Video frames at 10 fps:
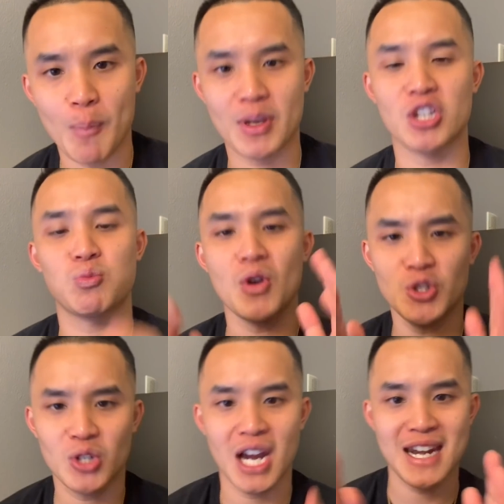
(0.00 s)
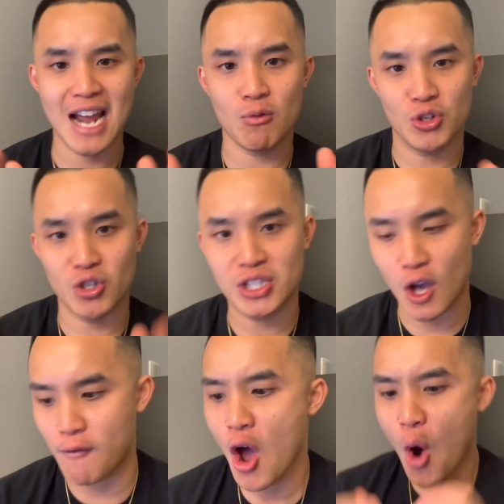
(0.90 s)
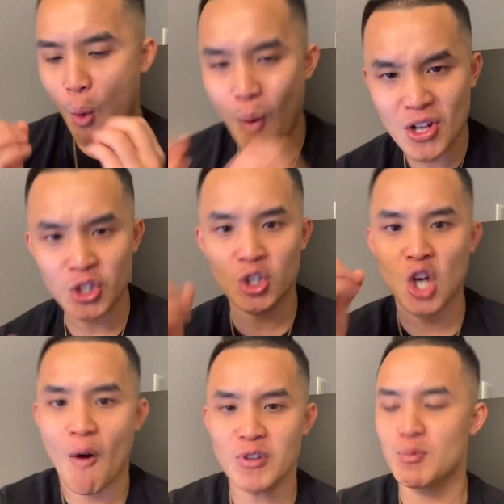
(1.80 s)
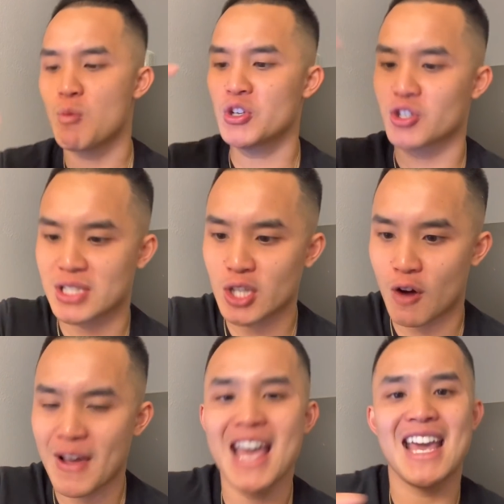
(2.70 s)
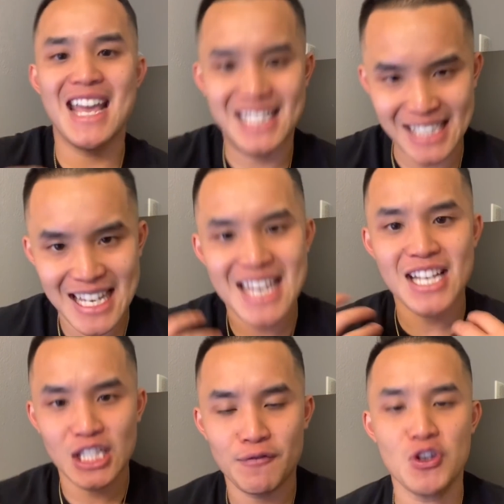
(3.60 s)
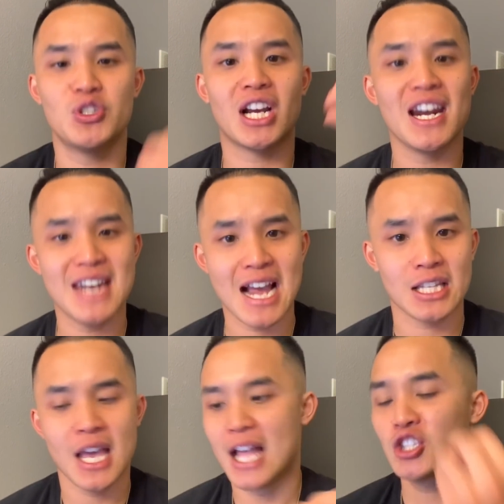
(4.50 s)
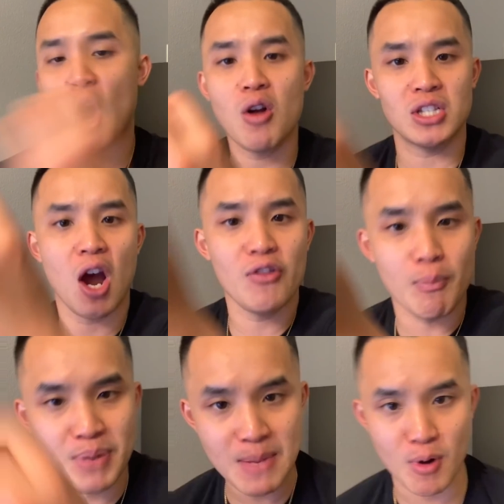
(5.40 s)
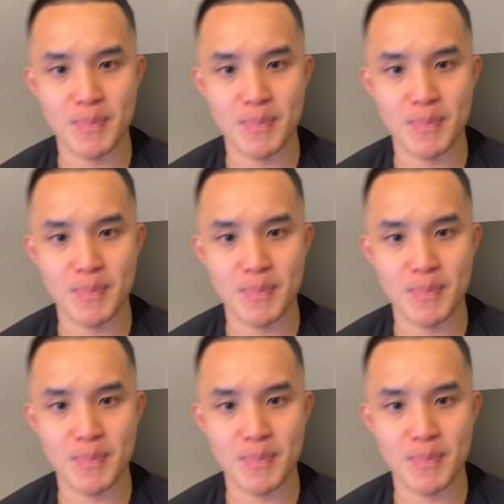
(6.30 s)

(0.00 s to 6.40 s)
Because once you connect with yourself, once you're comfortable with yourself, it's easy for you to connect and talk to other people.